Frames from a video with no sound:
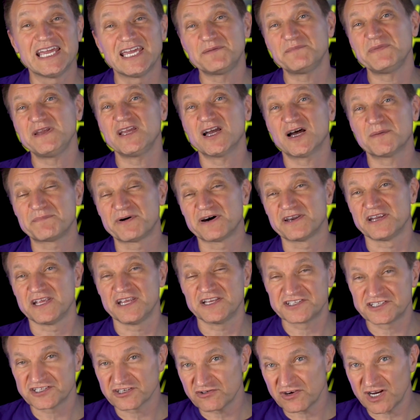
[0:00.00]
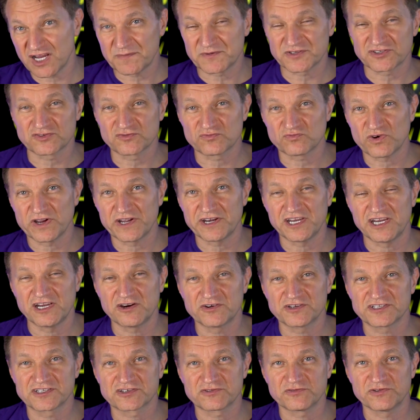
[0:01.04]
hit me up on Instagram. It's right here
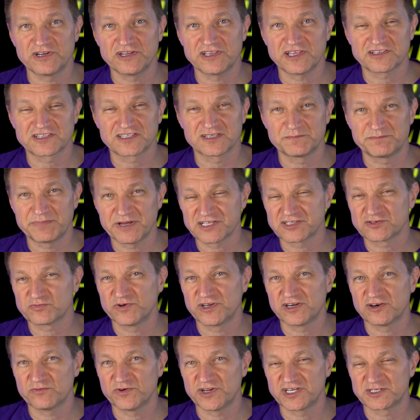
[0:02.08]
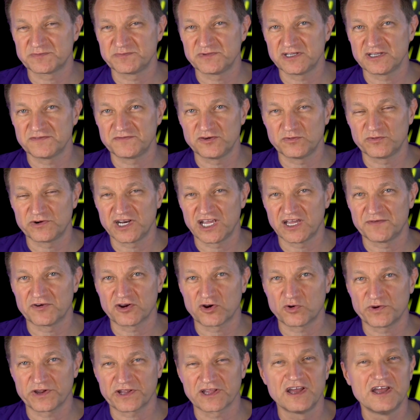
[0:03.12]
on screen. That's the best way to reach me if you wanna have a
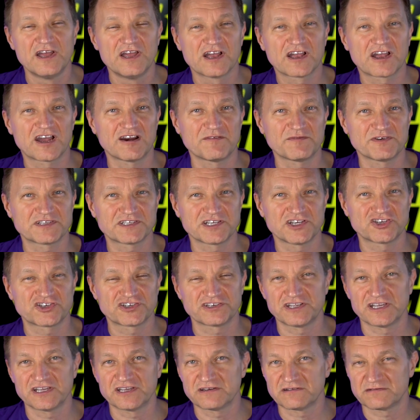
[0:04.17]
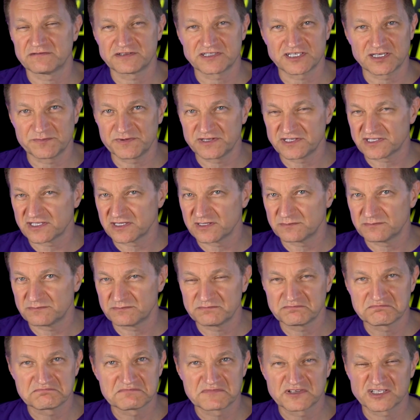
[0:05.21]
quick conversation, and send me
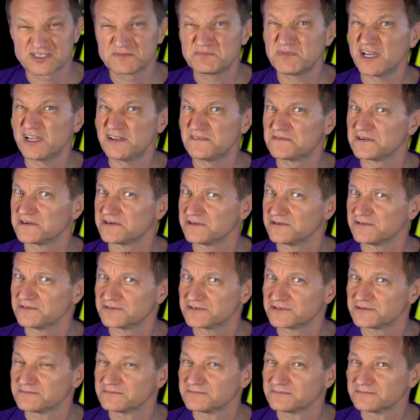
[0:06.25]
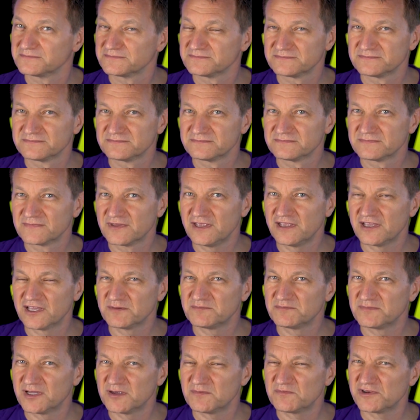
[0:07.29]
some spy photos. Yeah,
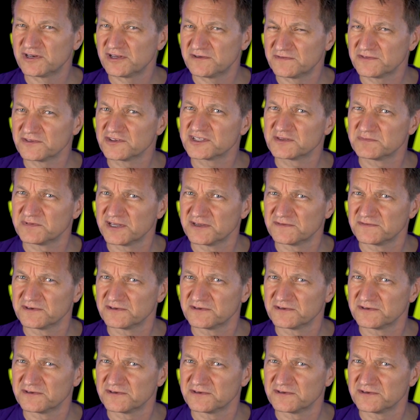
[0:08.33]
I'm ready for the spy